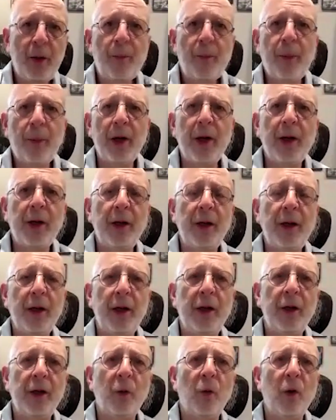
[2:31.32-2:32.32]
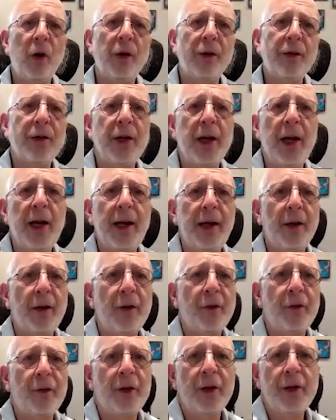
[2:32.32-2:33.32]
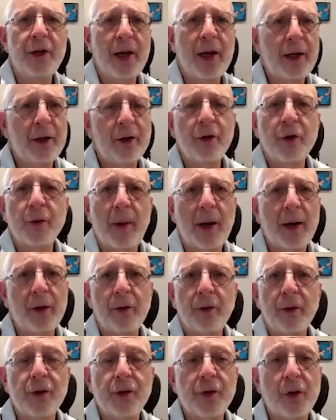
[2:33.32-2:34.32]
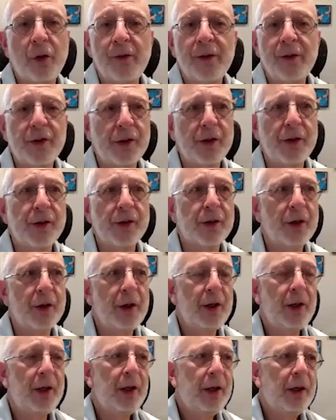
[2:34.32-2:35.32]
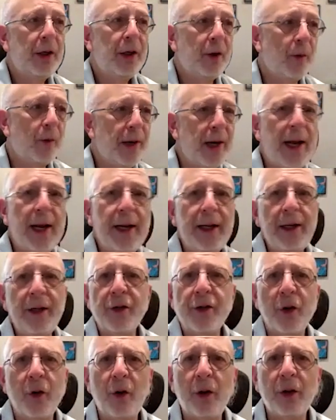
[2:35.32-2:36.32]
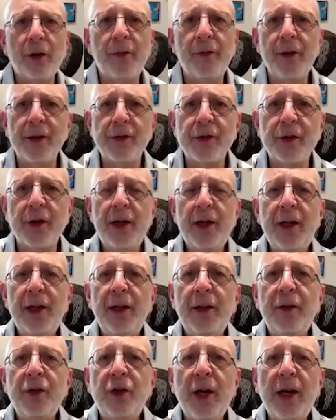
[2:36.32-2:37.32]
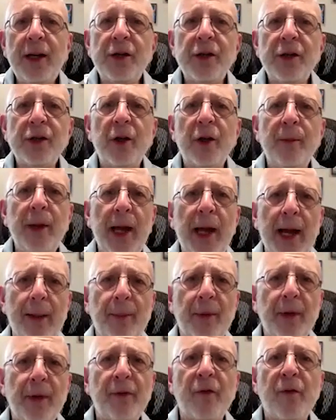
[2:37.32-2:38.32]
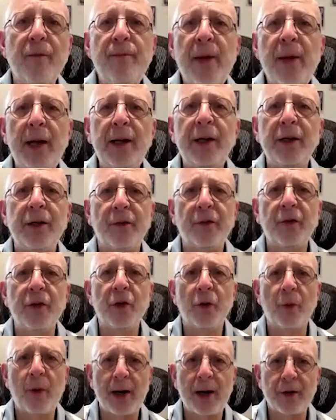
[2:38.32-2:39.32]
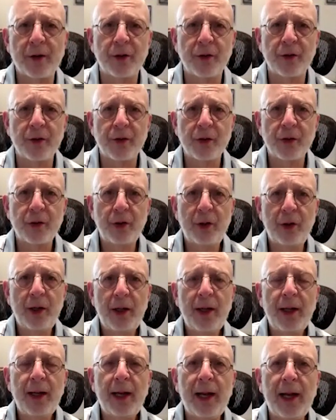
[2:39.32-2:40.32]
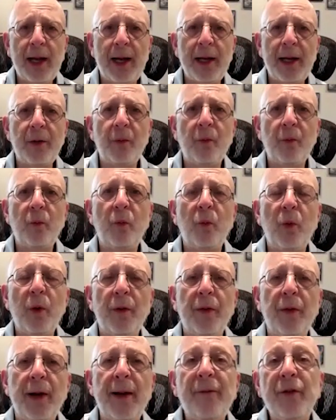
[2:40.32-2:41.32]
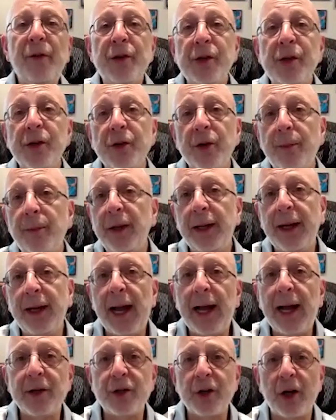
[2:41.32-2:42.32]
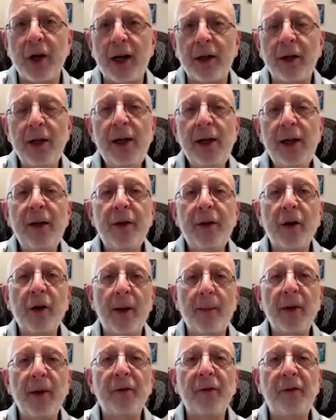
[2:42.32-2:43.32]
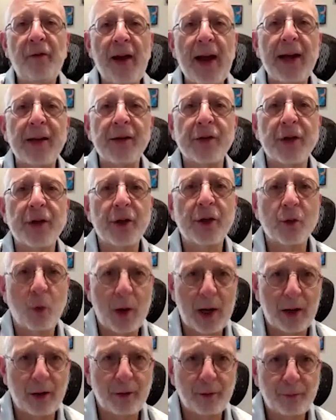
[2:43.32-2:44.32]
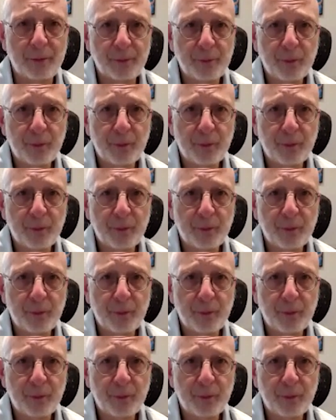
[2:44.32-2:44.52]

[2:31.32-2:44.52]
But in the world today of containers, microservices, Kubernetes, and all of this, changes can be happening from many different directions. And with an emphasis on being agile, they're coming fast as well.